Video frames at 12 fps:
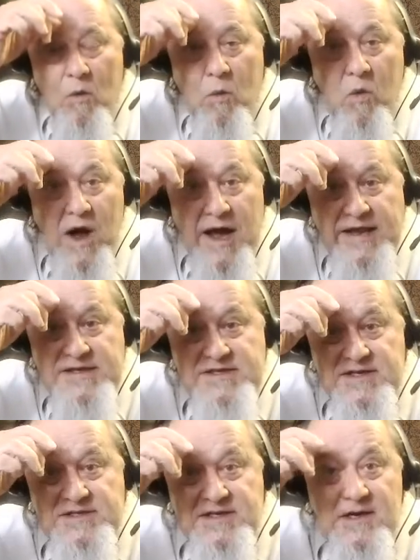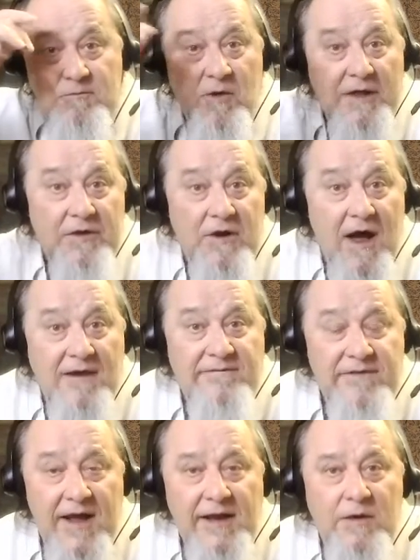Why is this rather
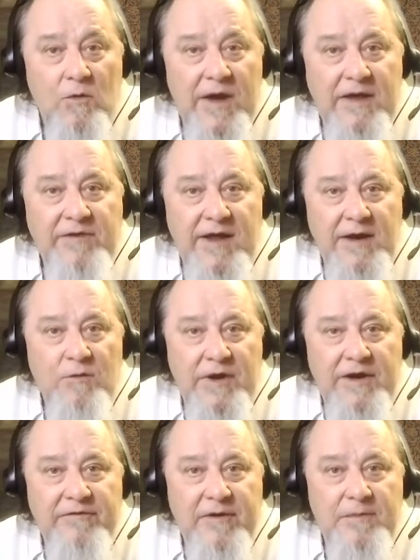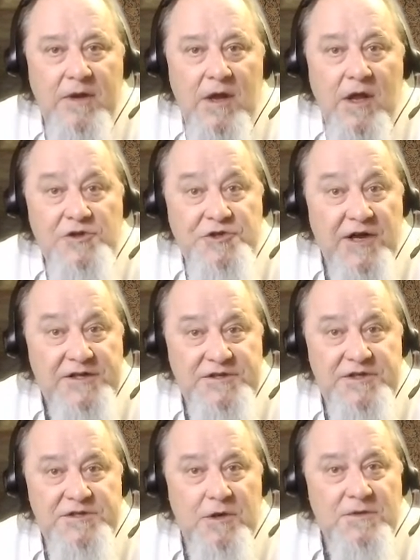nonviolent way of getting rid of him just
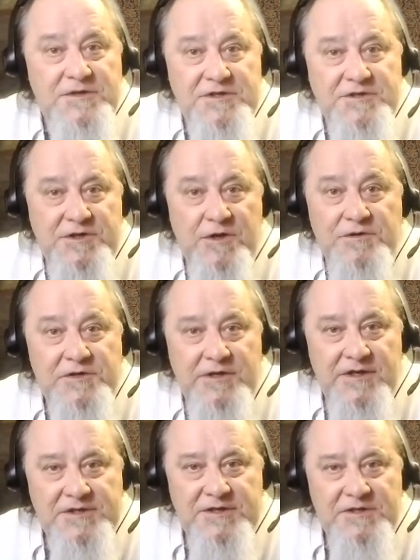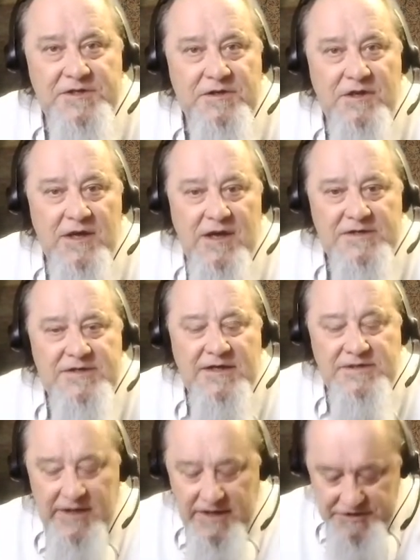as almost as useless as
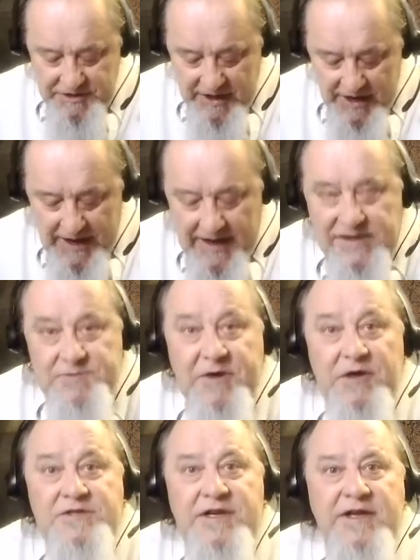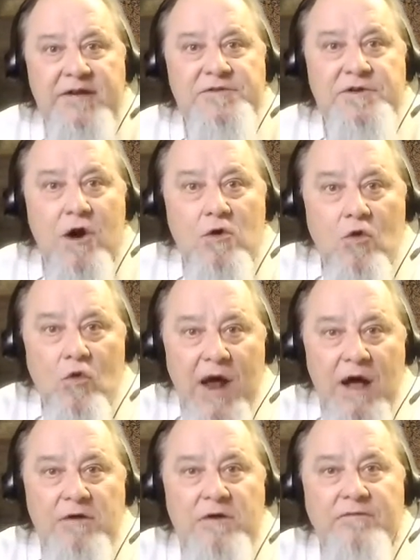assassination? And it's because it gives no
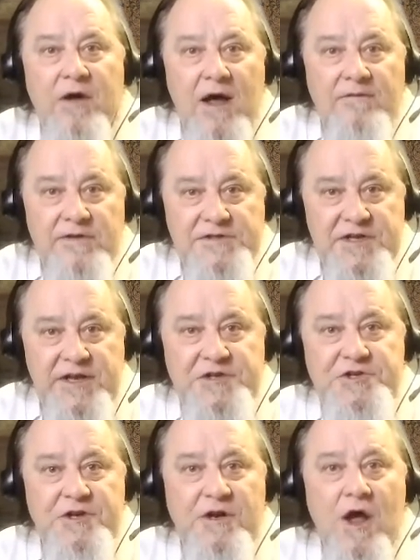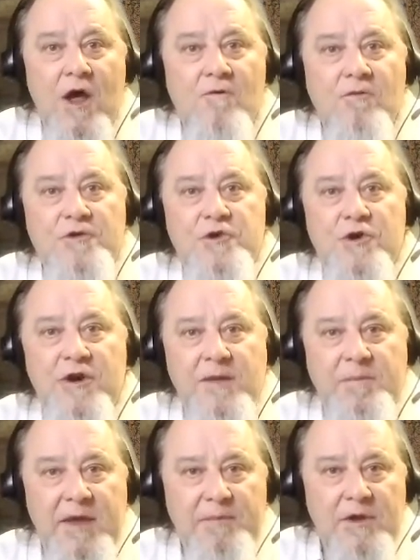ground of conversation for turning
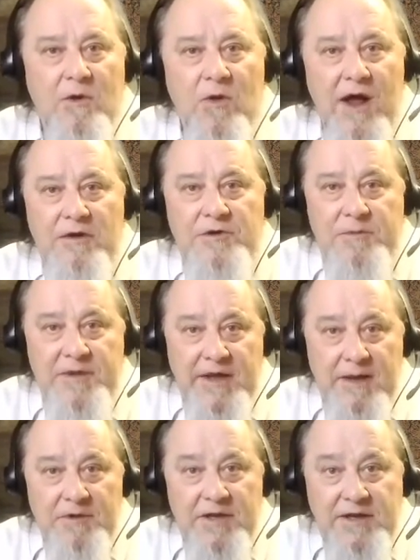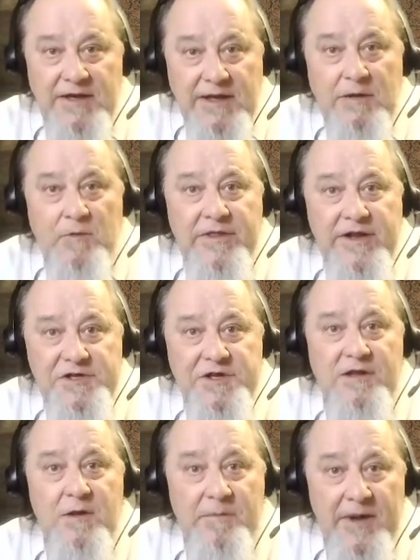people around to being able to deal with each
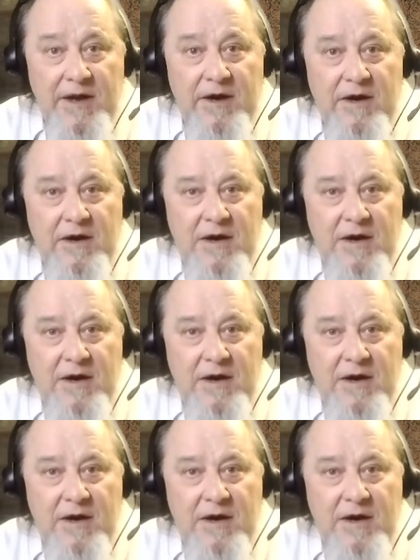other better.